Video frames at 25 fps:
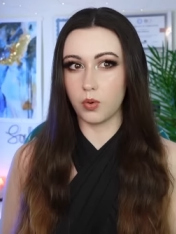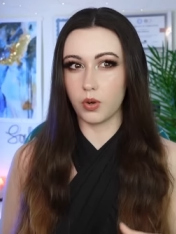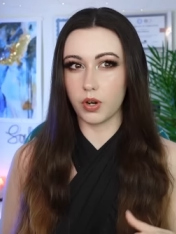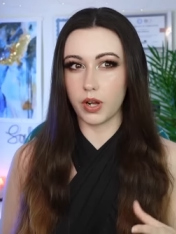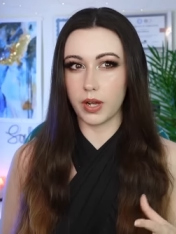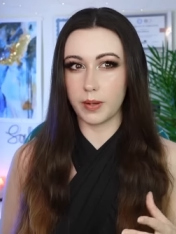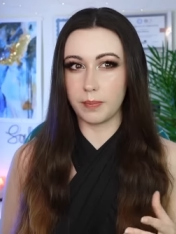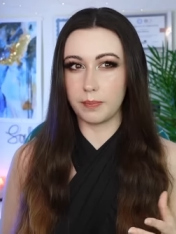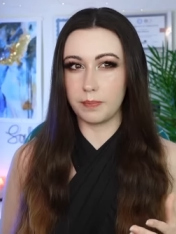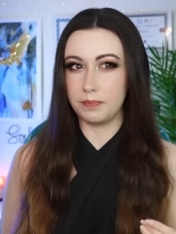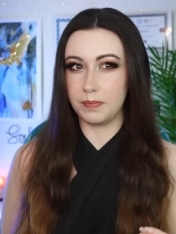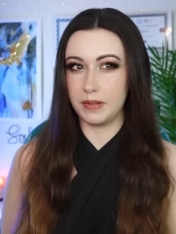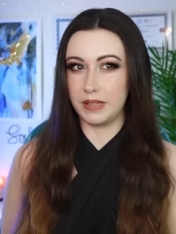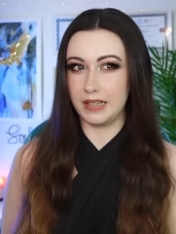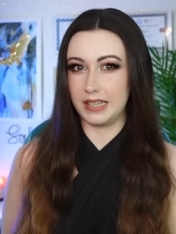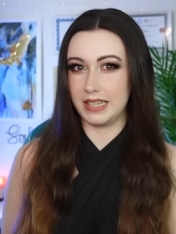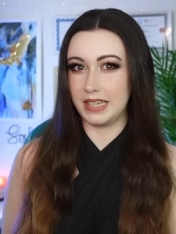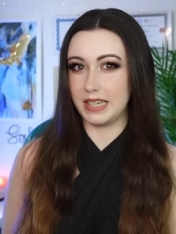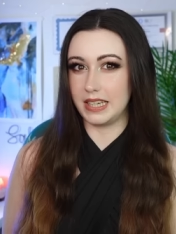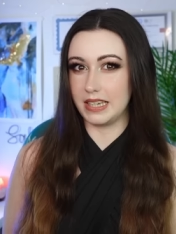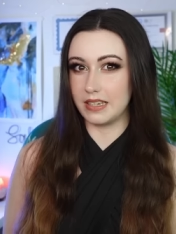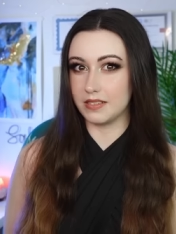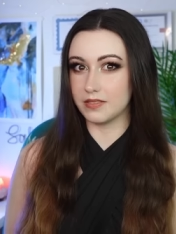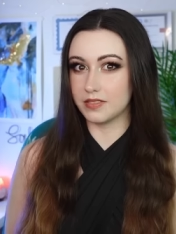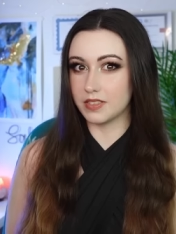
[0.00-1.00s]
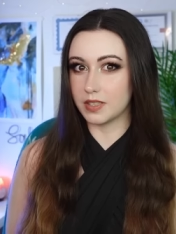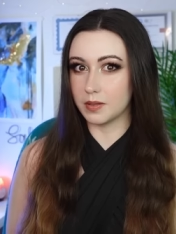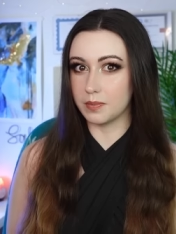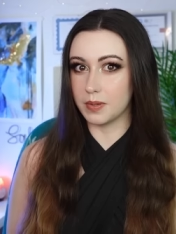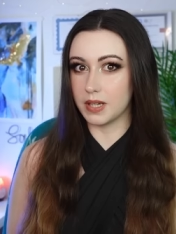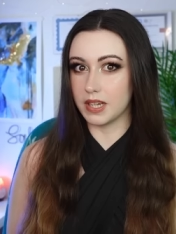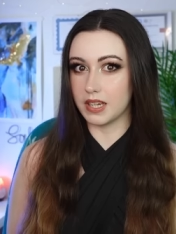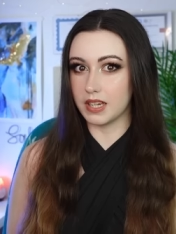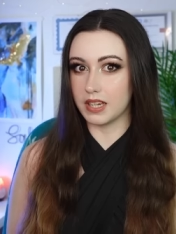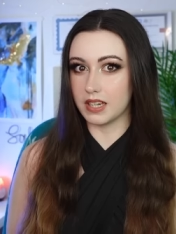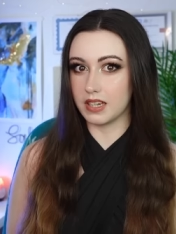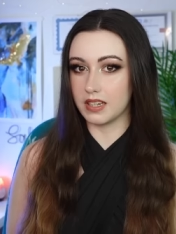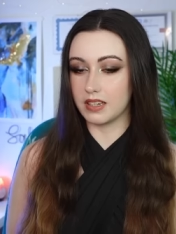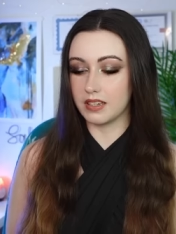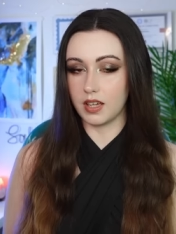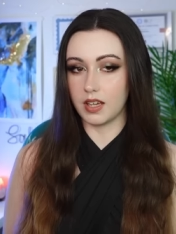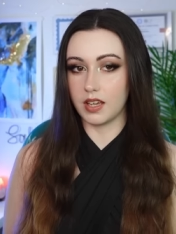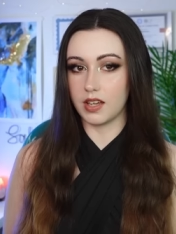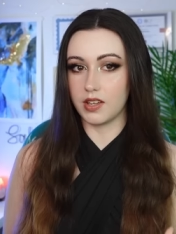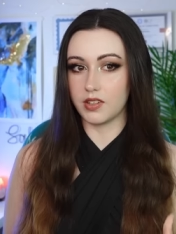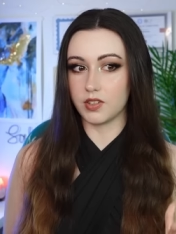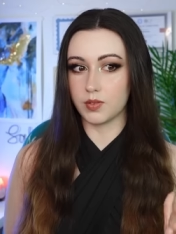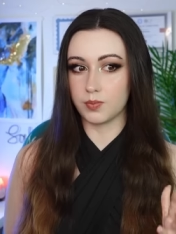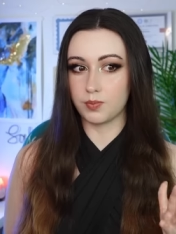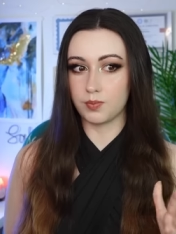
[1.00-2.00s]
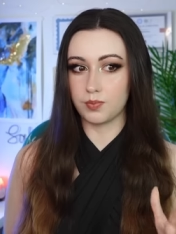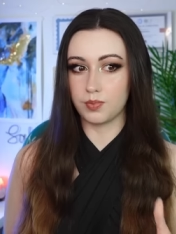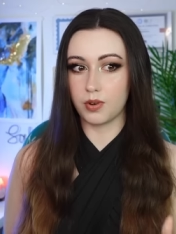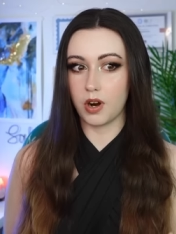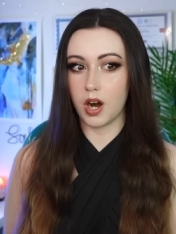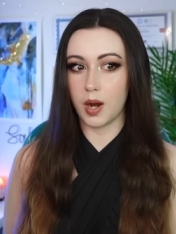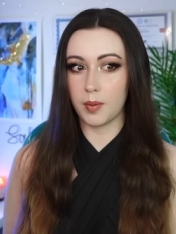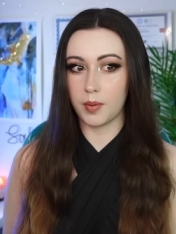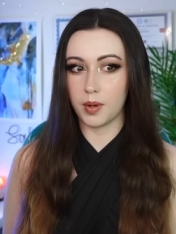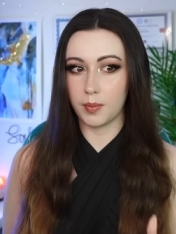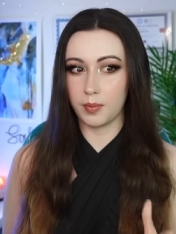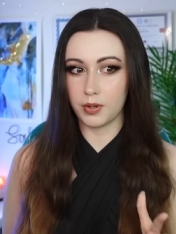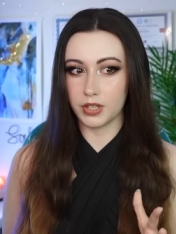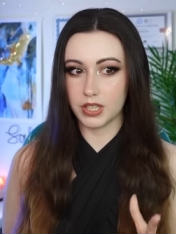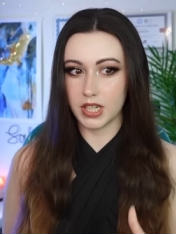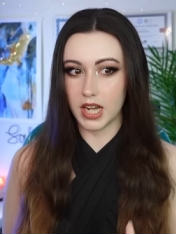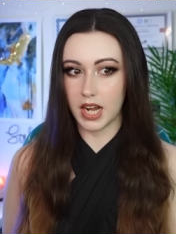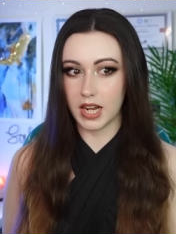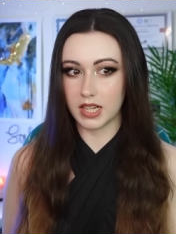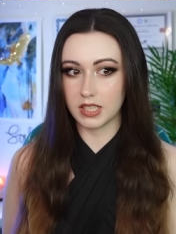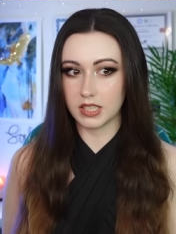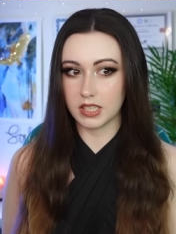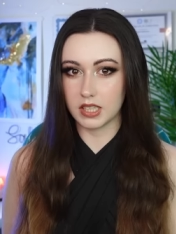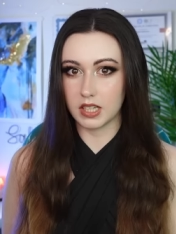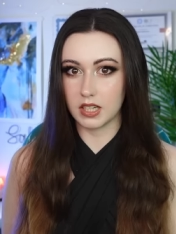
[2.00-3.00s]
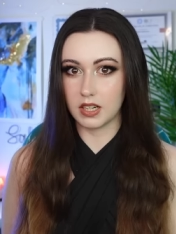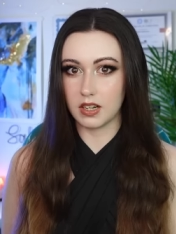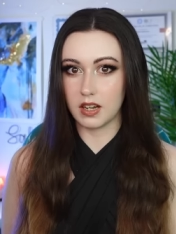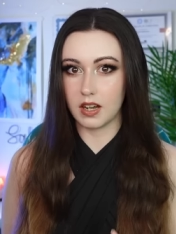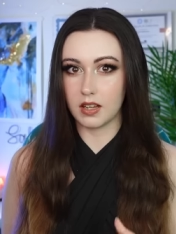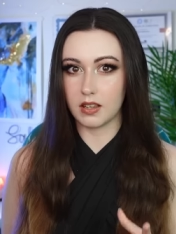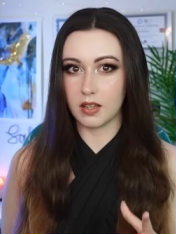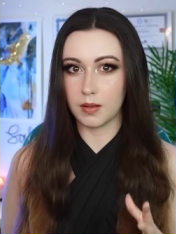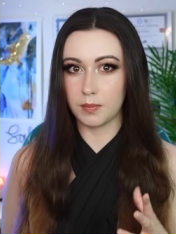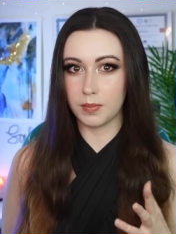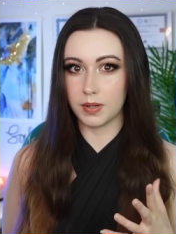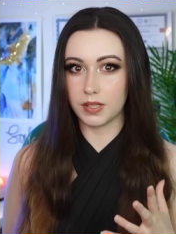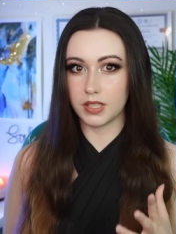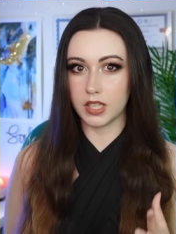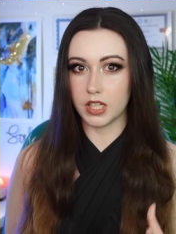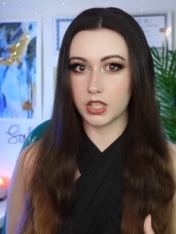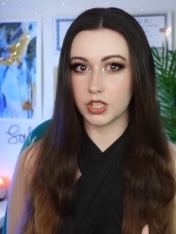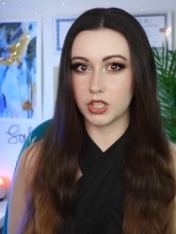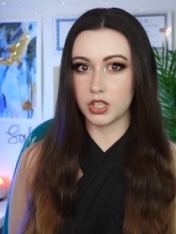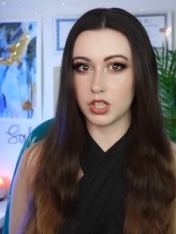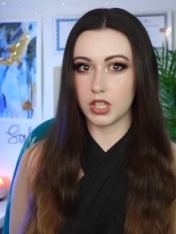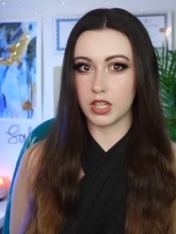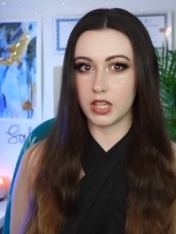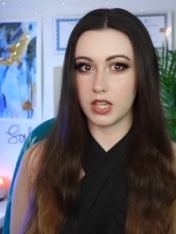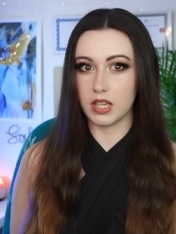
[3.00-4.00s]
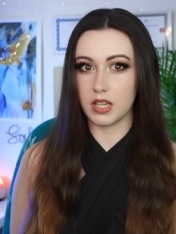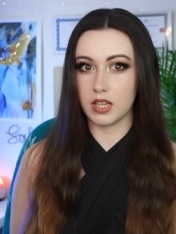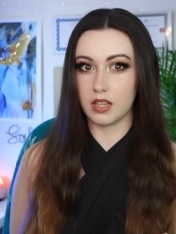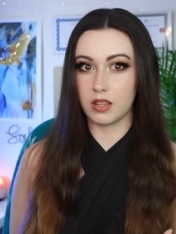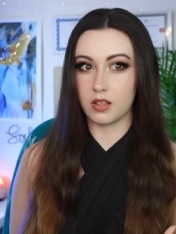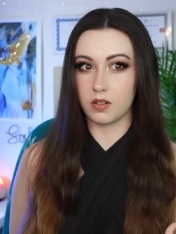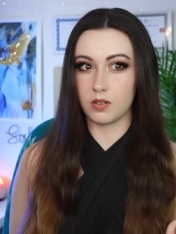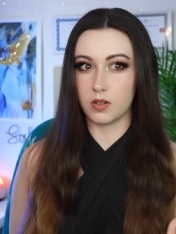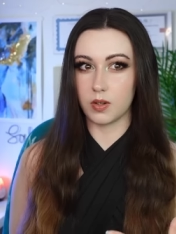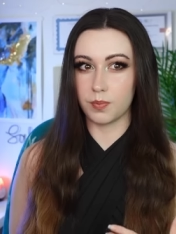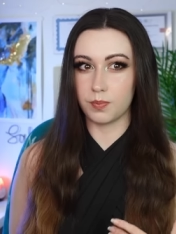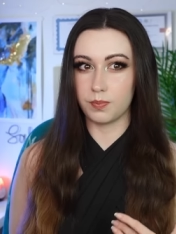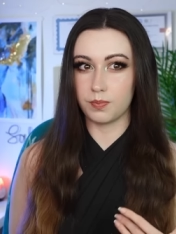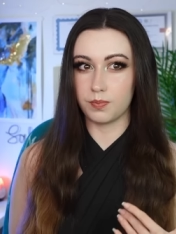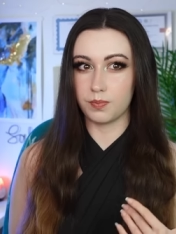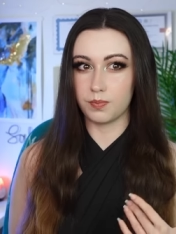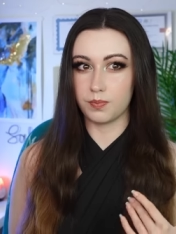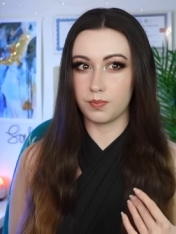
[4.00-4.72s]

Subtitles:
what I believe to be its primary protector and then potentially either a